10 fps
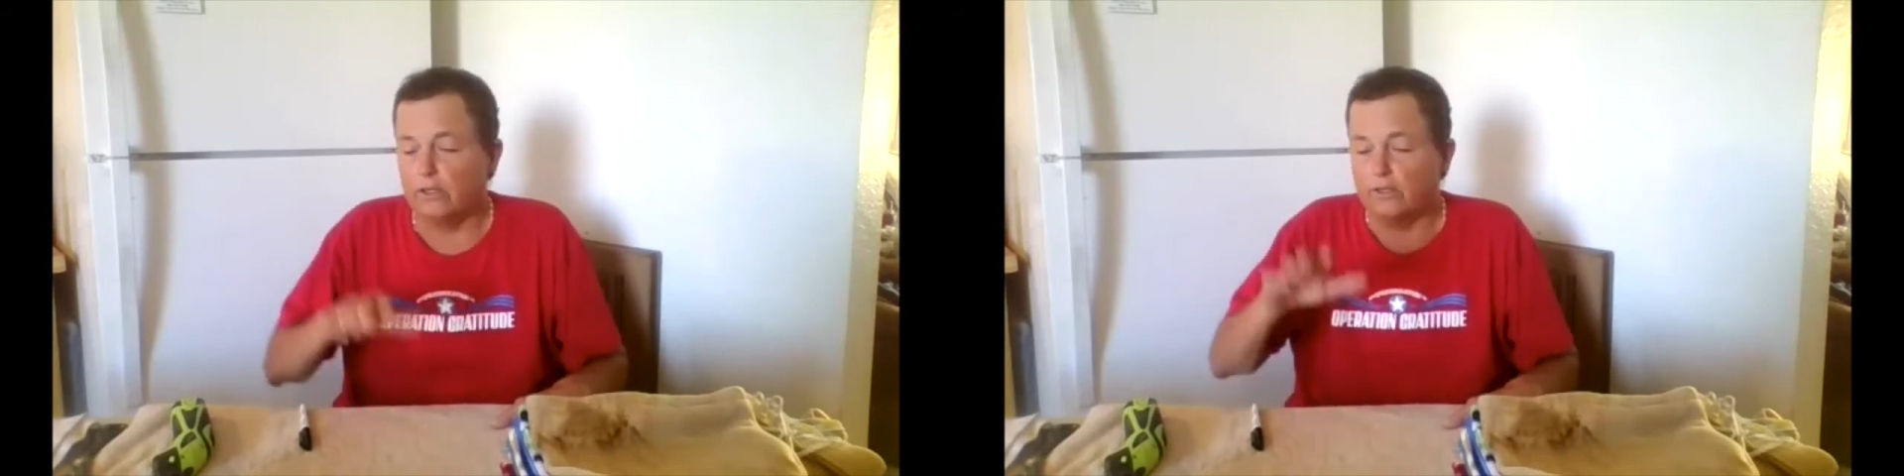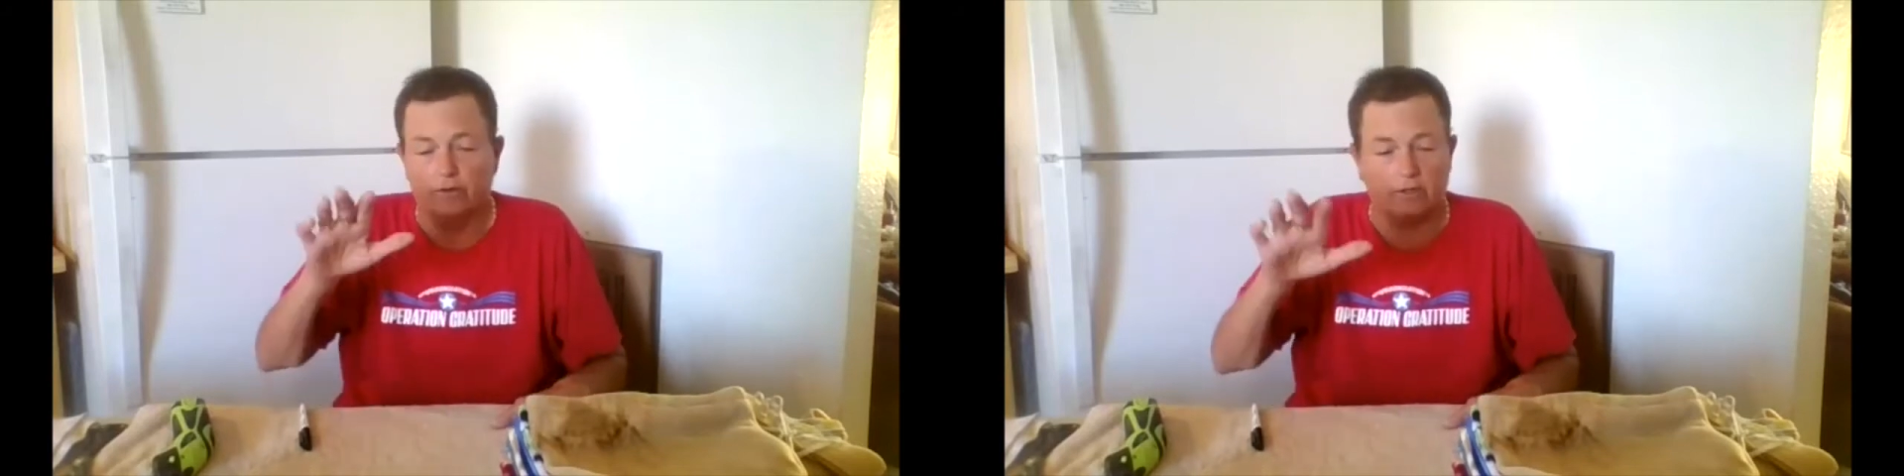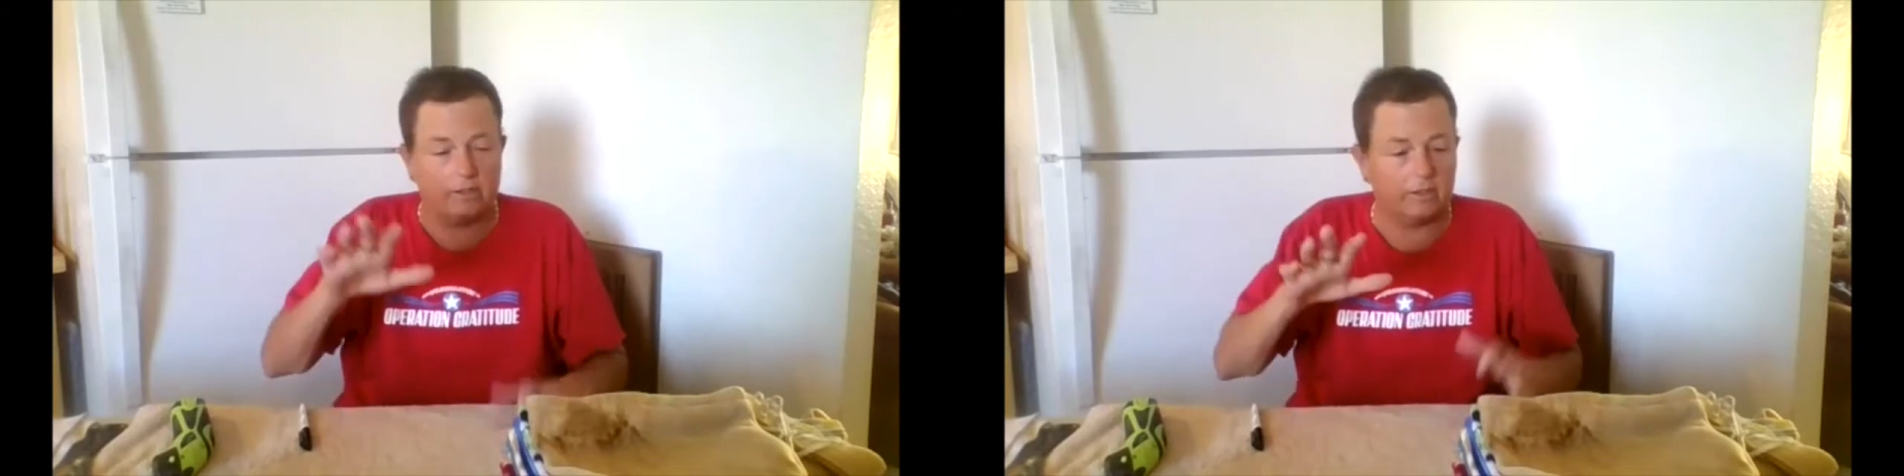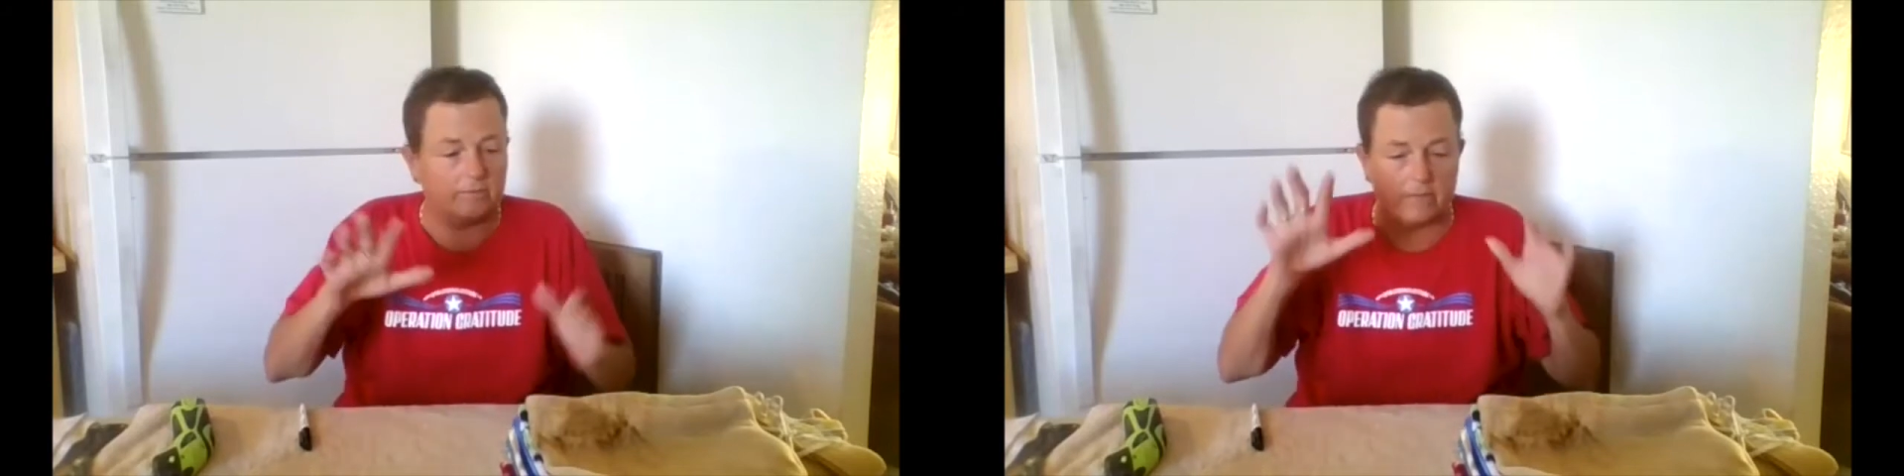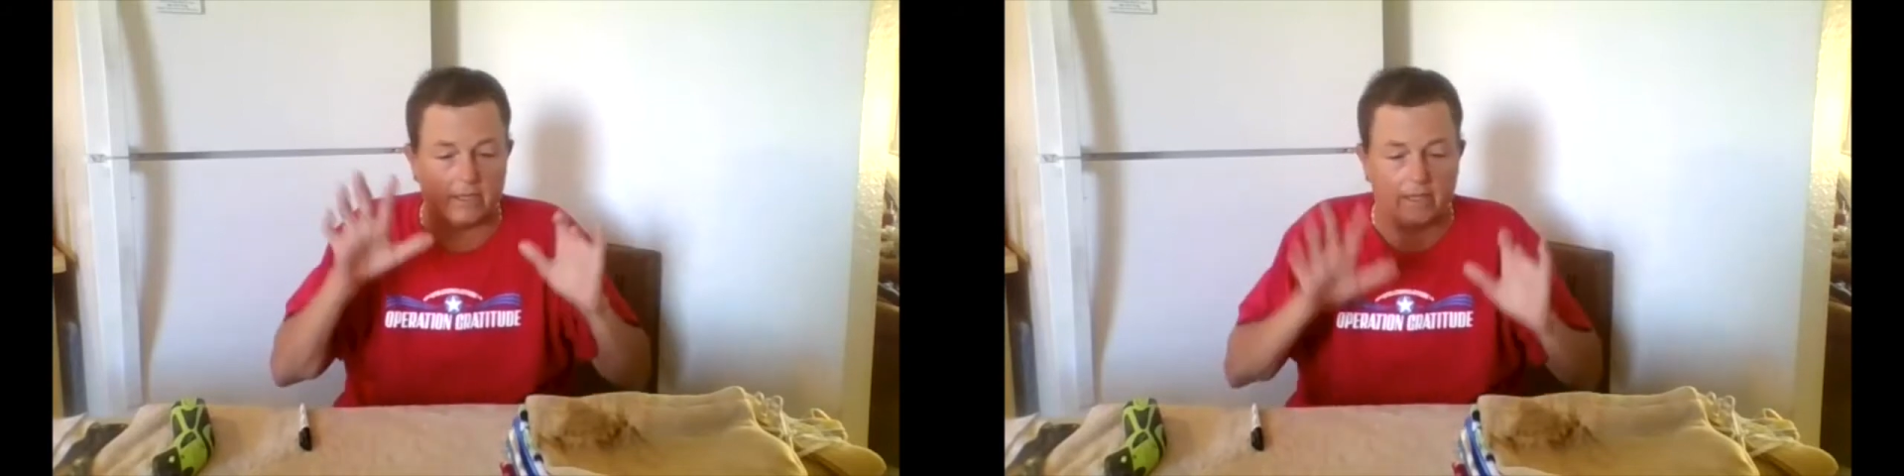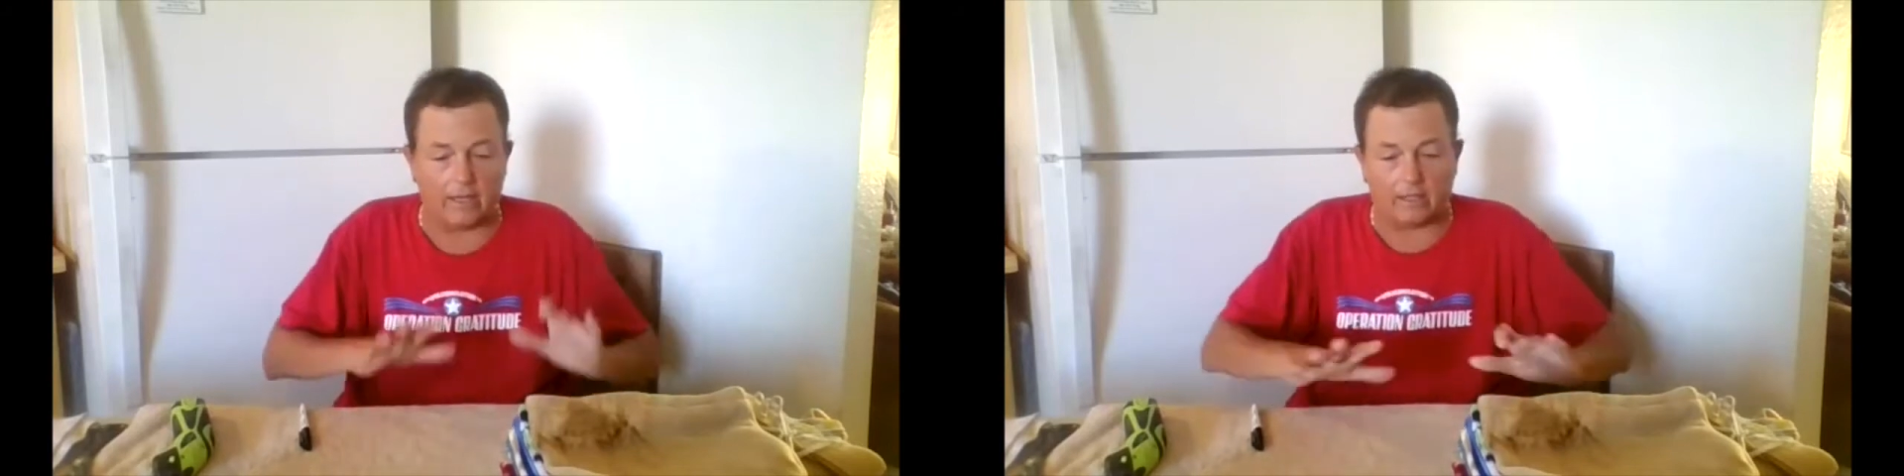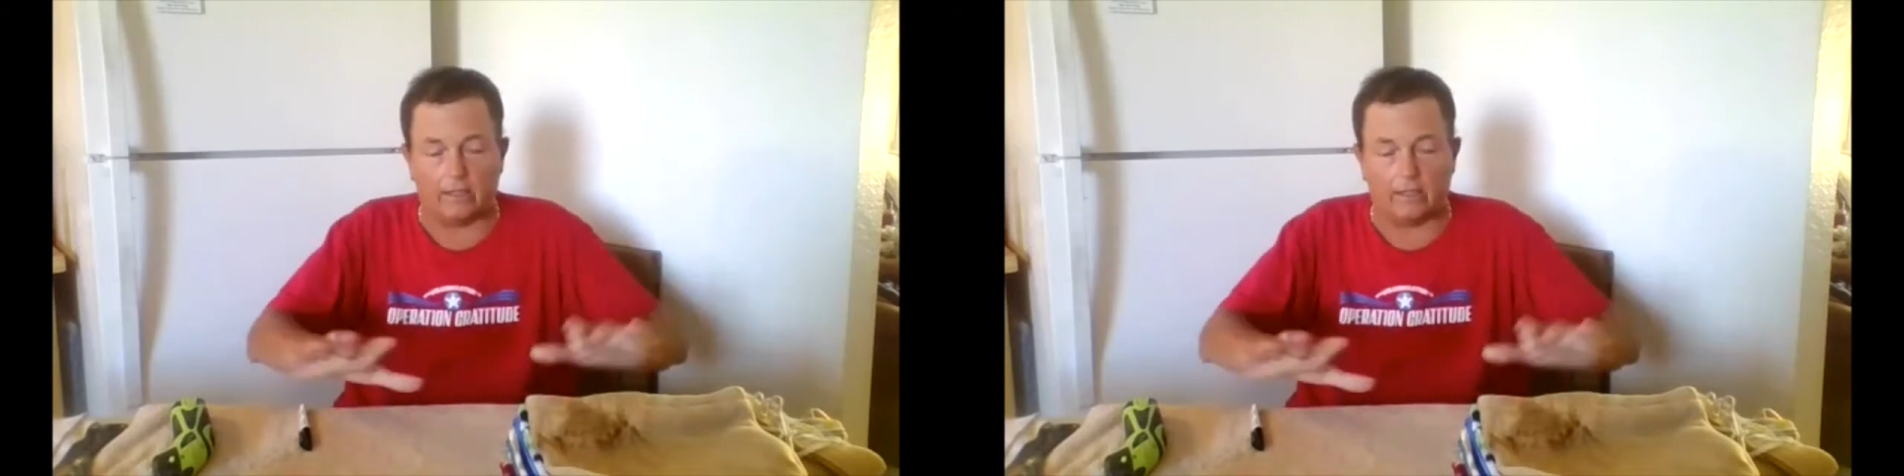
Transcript: You're going to, again,